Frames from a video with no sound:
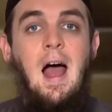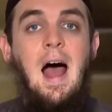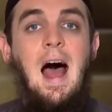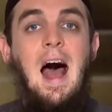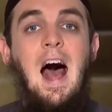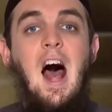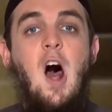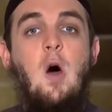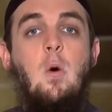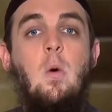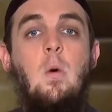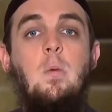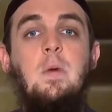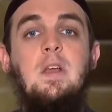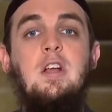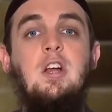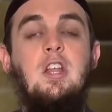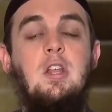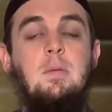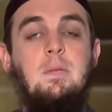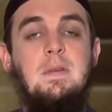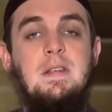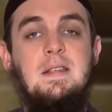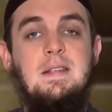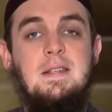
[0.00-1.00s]
How are we going
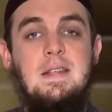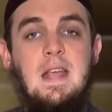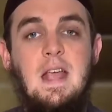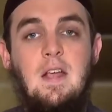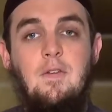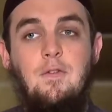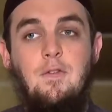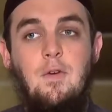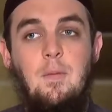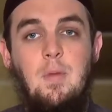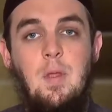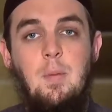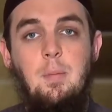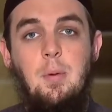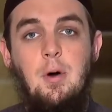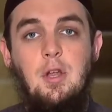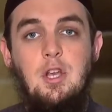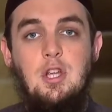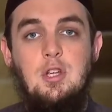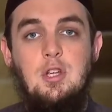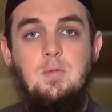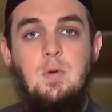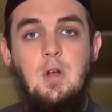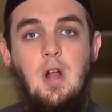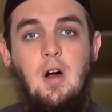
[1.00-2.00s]
to be safe from the
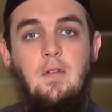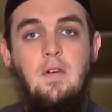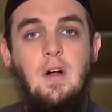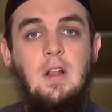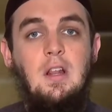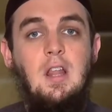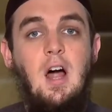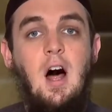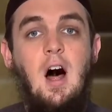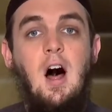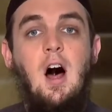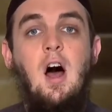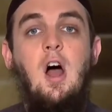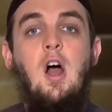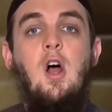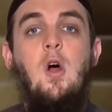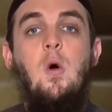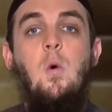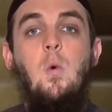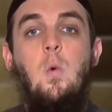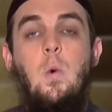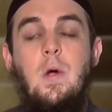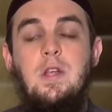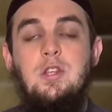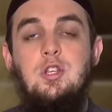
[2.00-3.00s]
punishment of Allah?
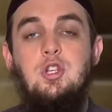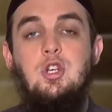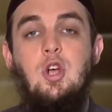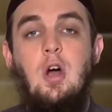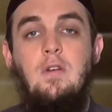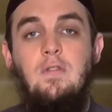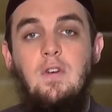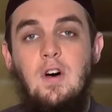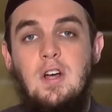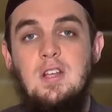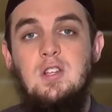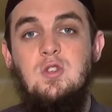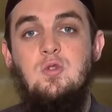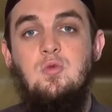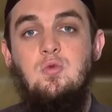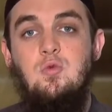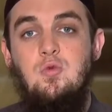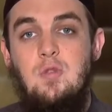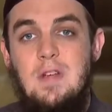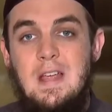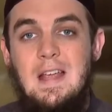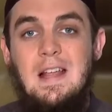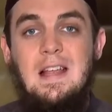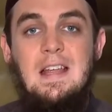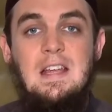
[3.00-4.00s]
Which of us
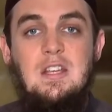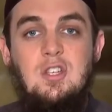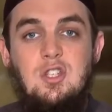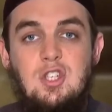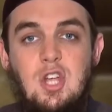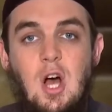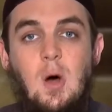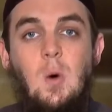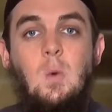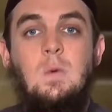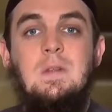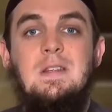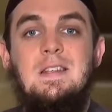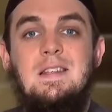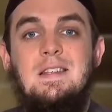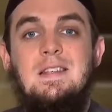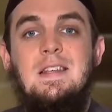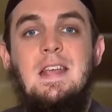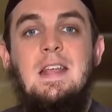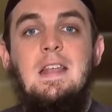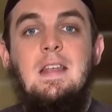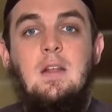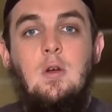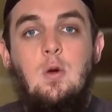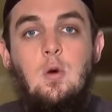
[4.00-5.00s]
really don't
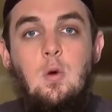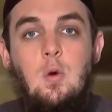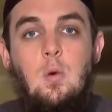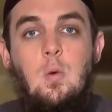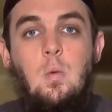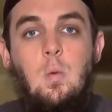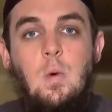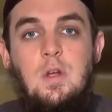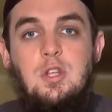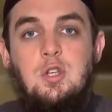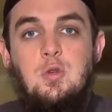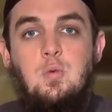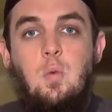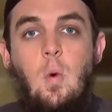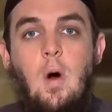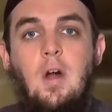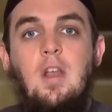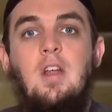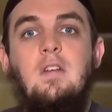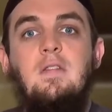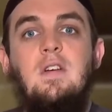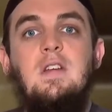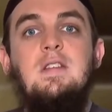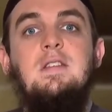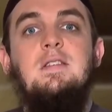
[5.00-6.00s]
sin? Which one
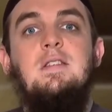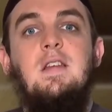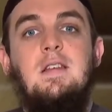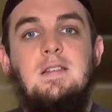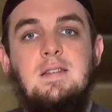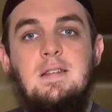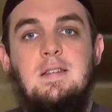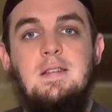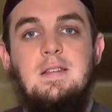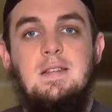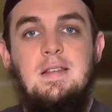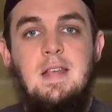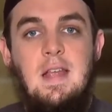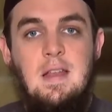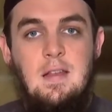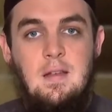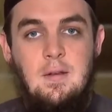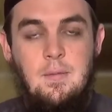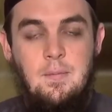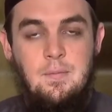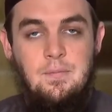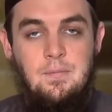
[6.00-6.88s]
of us doesn't sin?